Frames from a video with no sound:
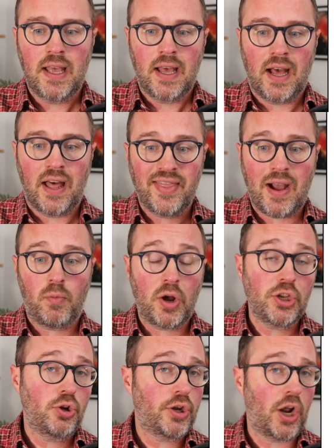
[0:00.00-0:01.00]
That
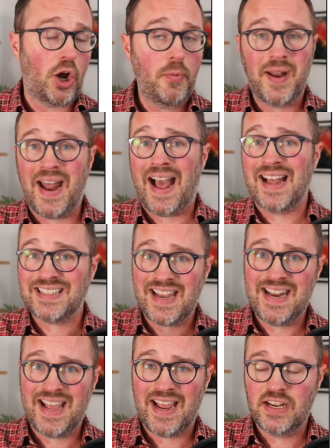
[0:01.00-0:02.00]
one you can open at
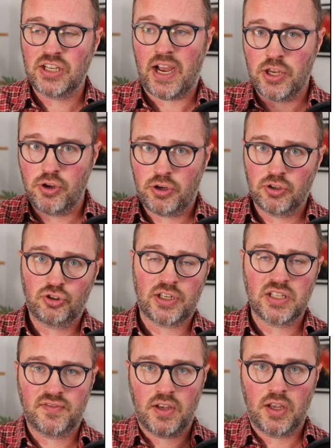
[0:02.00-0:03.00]
any age, and you can
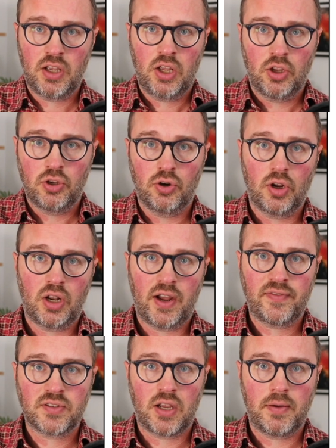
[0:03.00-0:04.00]
transfer your
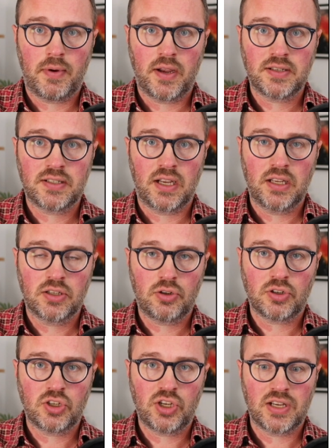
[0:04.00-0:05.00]
lifetime ISA,
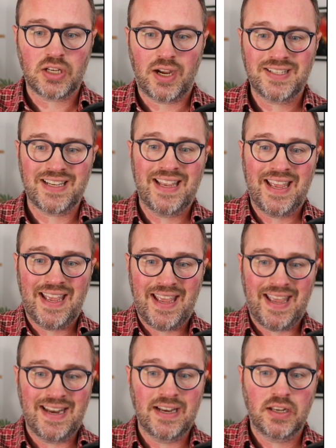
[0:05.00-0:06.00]
stocks and shares ISA,
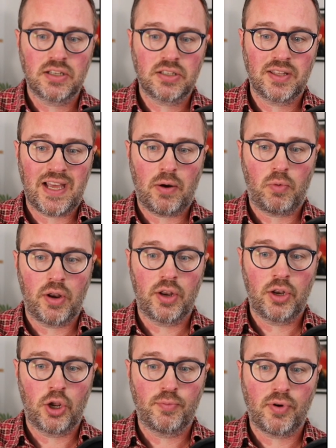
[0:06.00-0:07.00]
into that one,
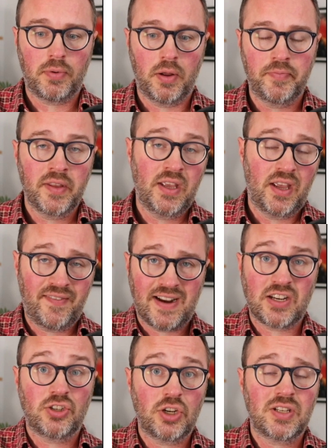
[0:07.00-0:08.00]
no problem. In fact,
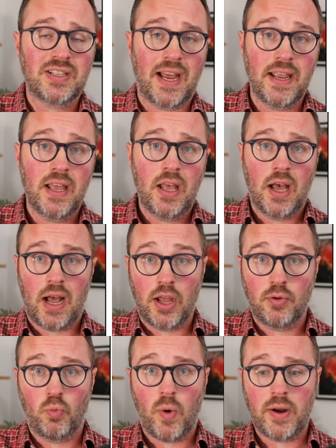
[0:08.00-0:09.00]
I should say,
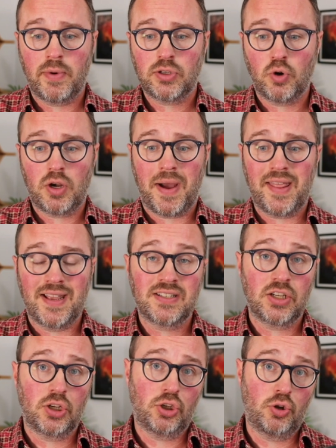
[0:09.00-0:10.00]
when we're talking about this,
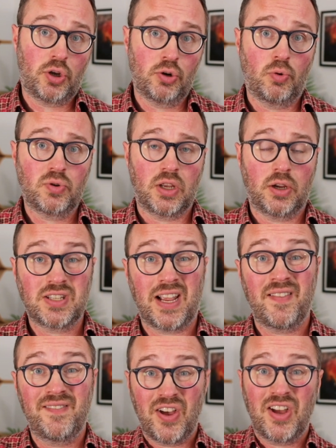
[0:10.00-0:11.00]
you can also, because they're
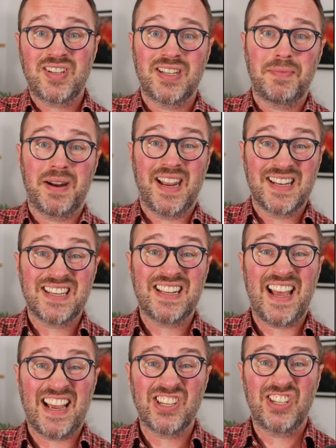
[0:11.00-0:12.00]
converting the money into
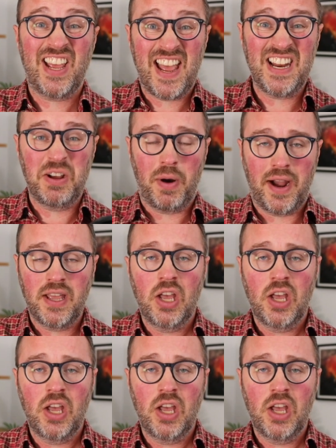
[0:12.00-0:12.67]
cash anyway,